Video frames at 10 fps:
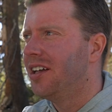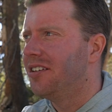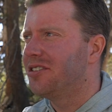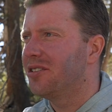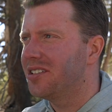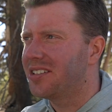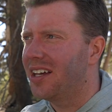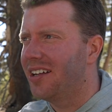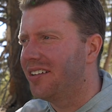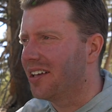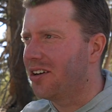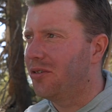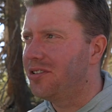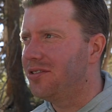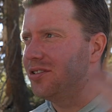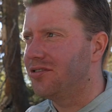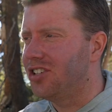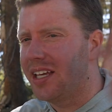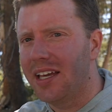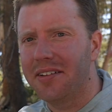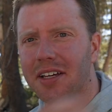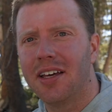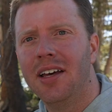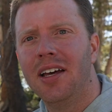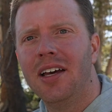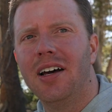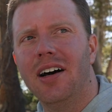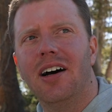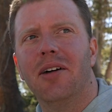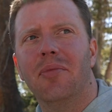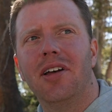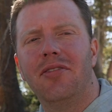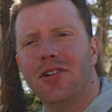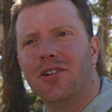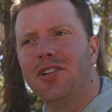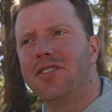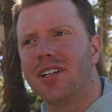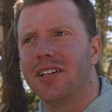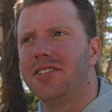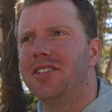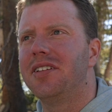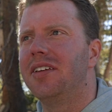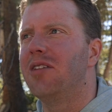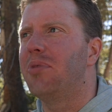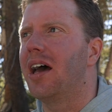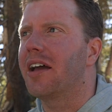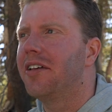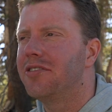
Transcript: The Circuit's kind of like always feels gigantic if you're using it as just a day pack.